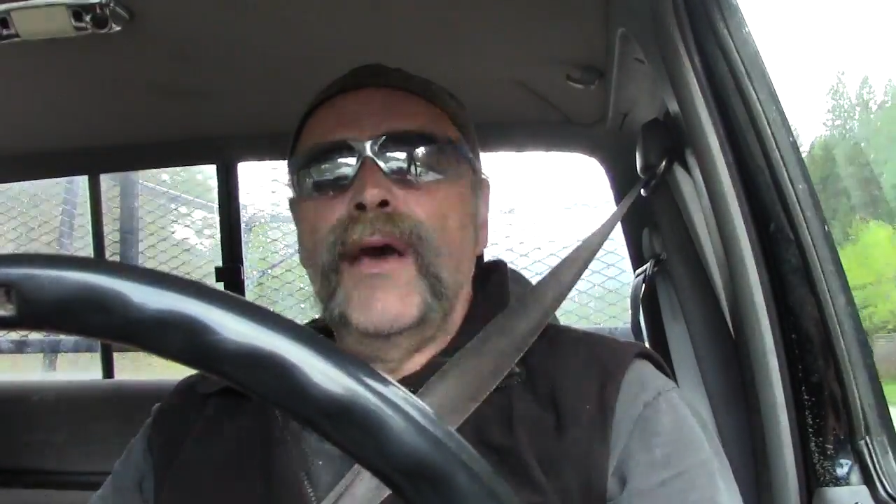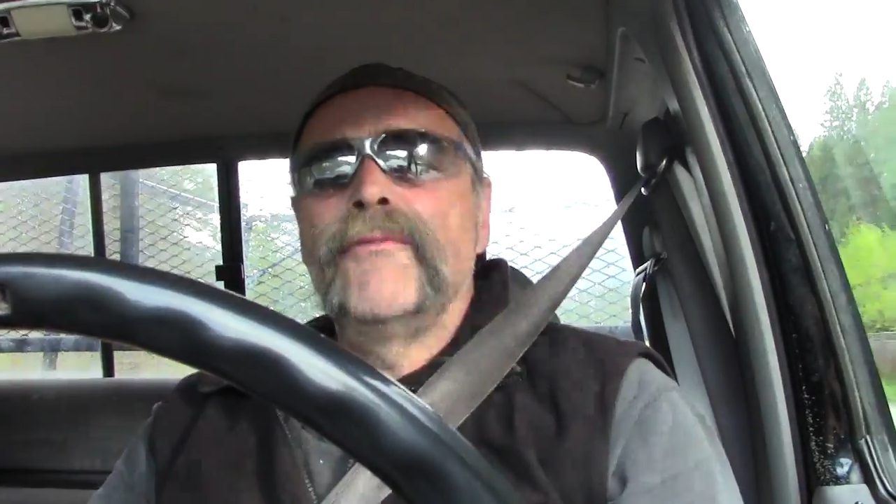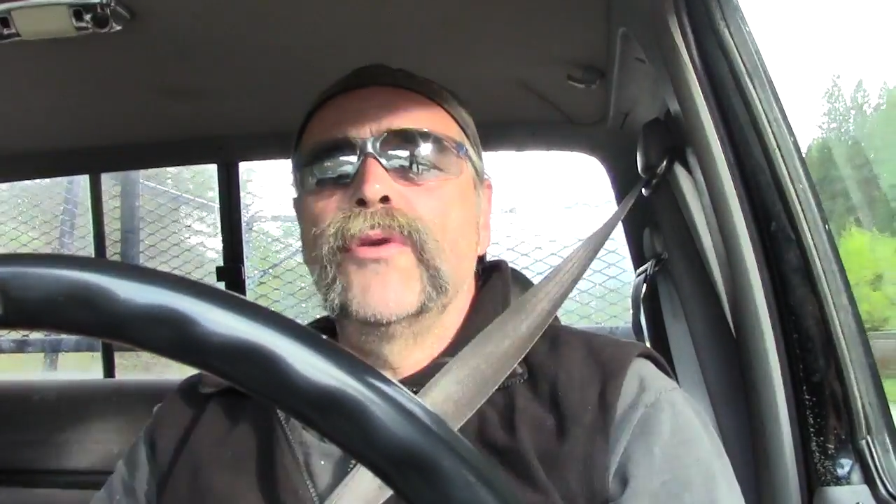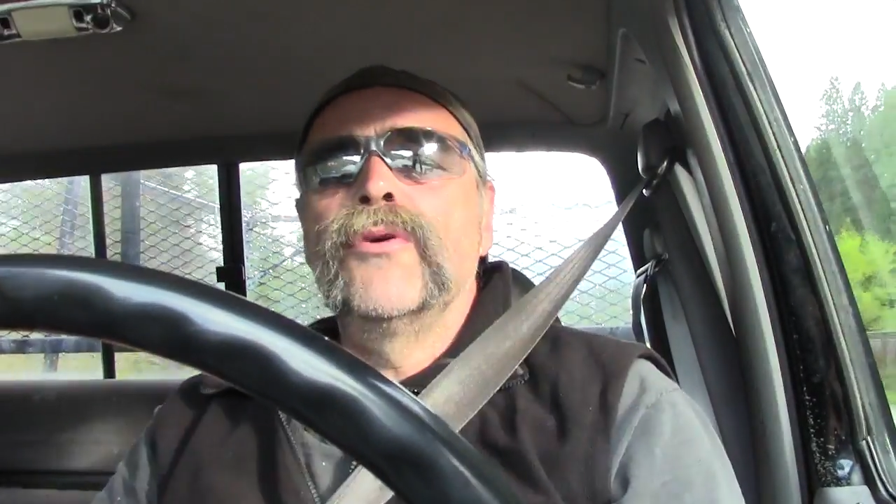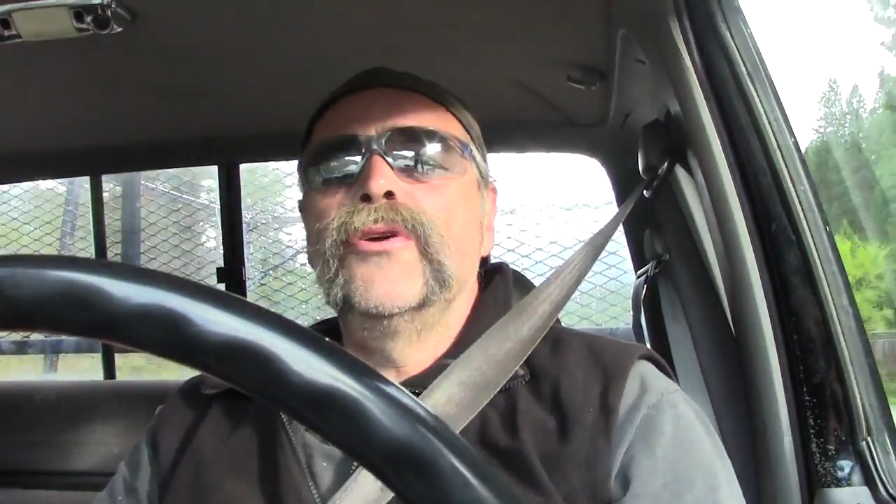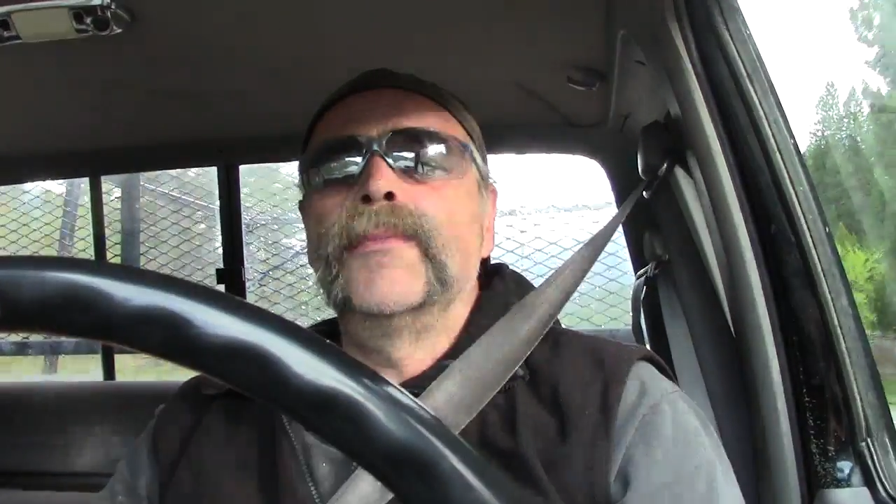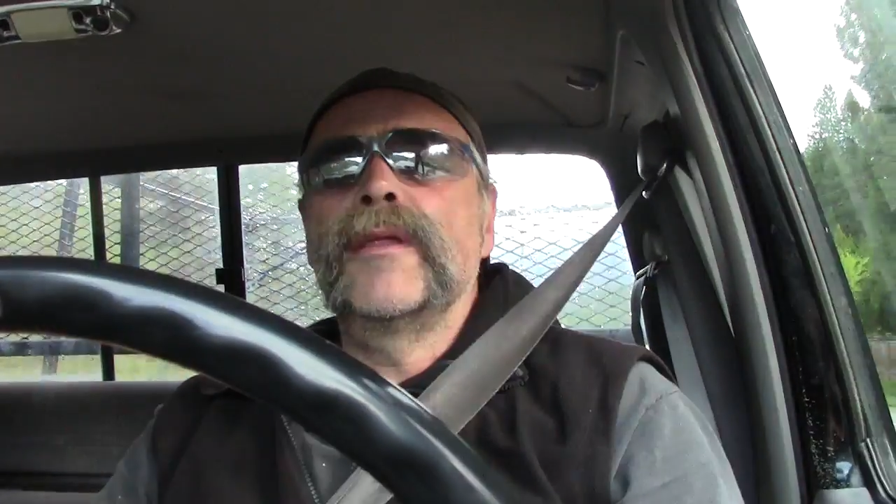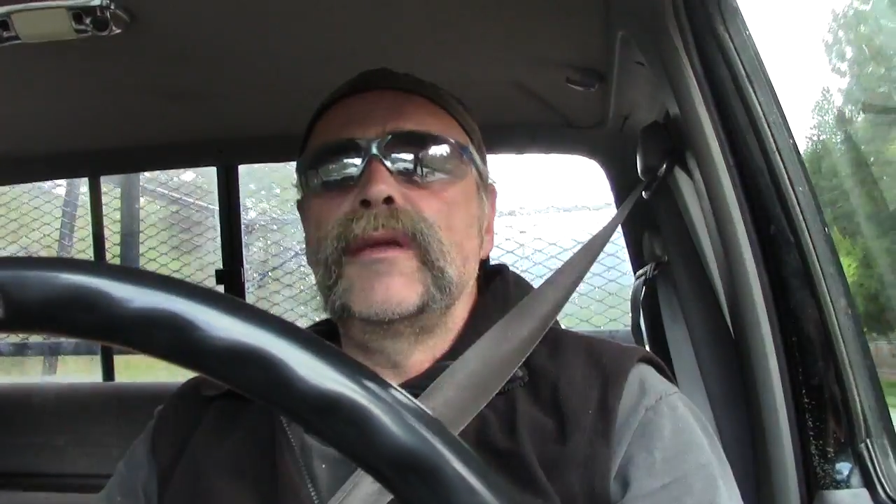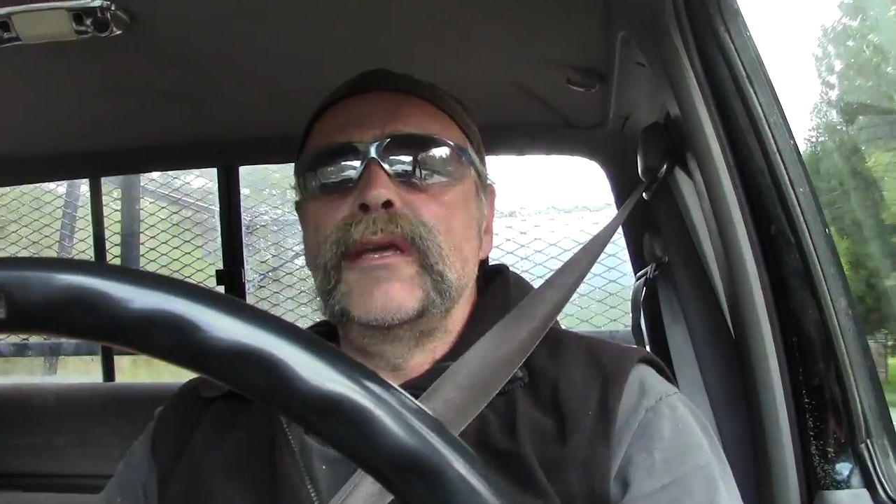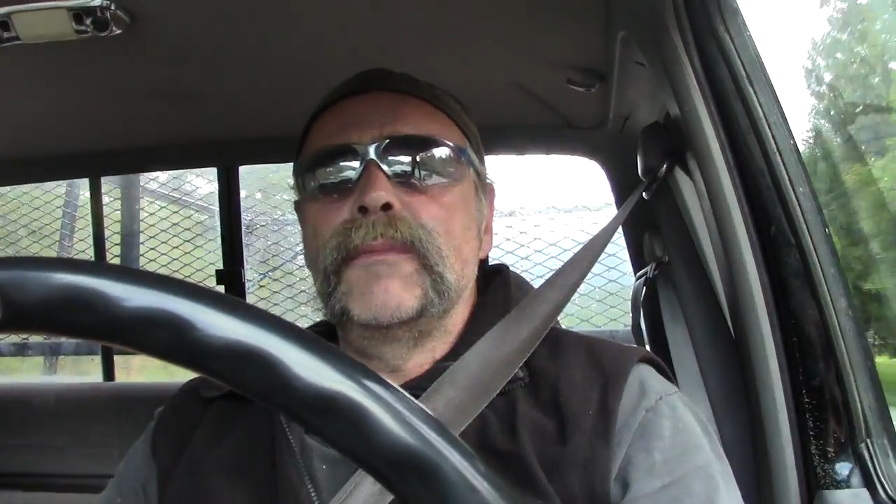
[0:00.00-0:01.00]
have no
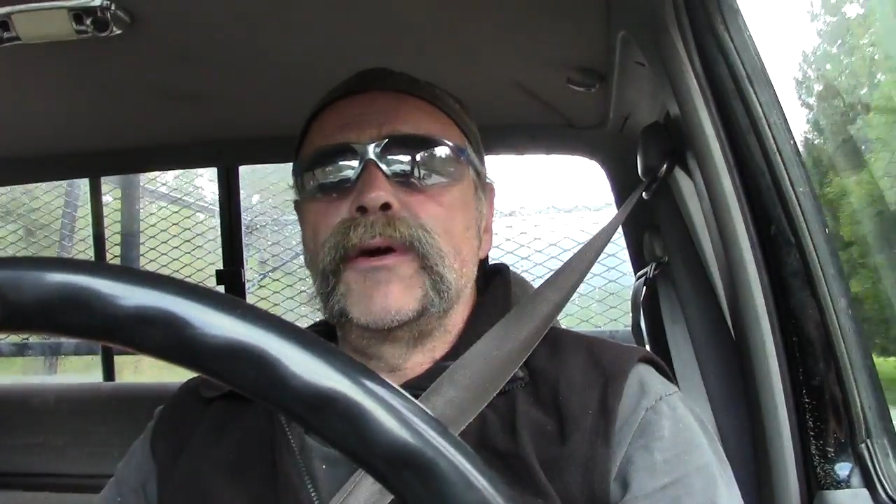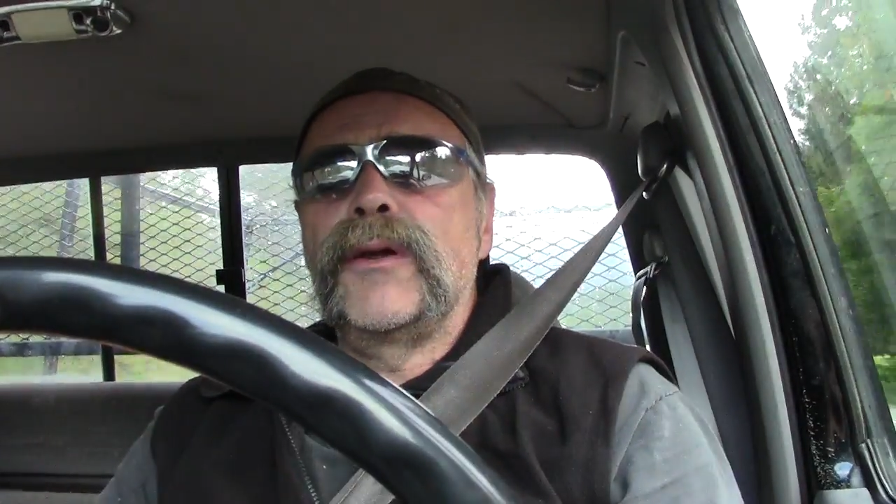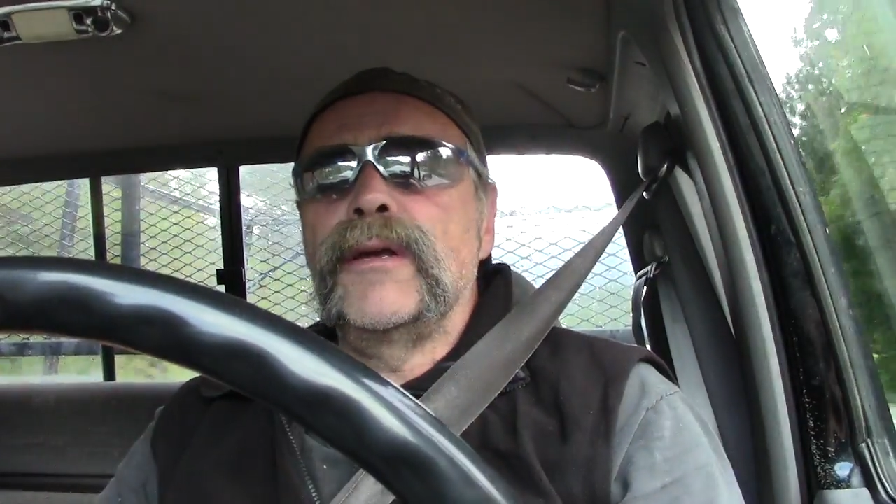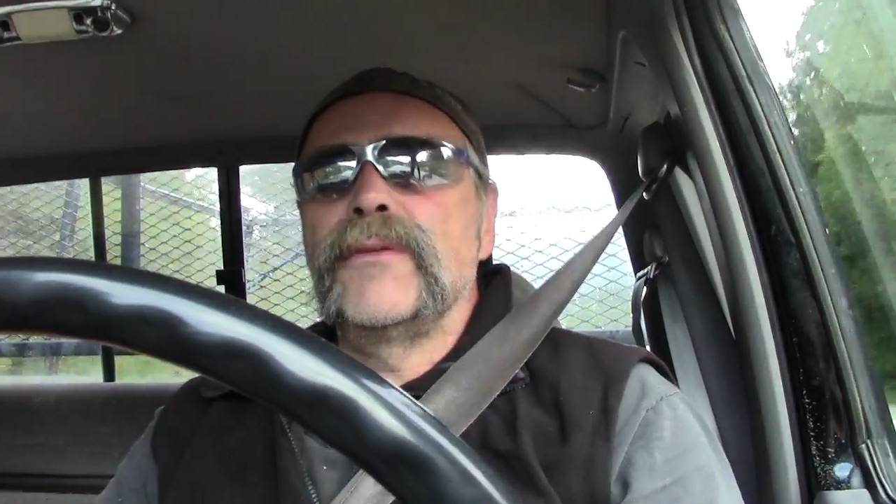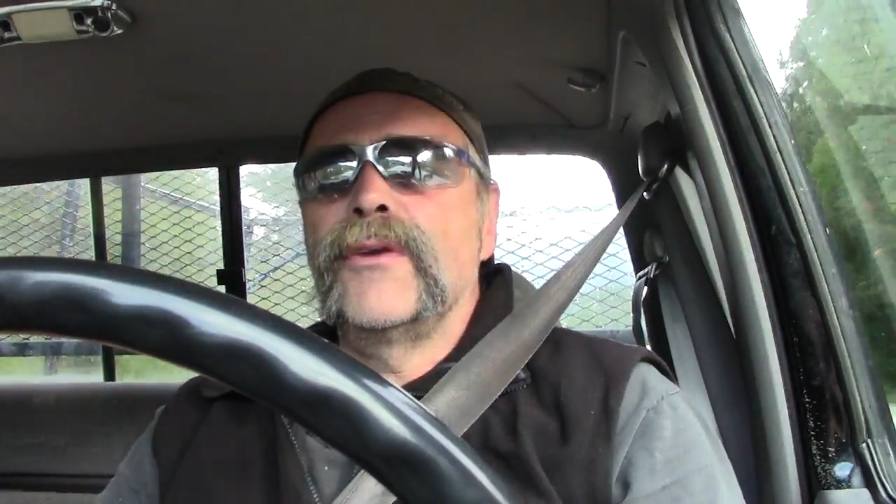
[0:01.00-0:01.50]
humility about it,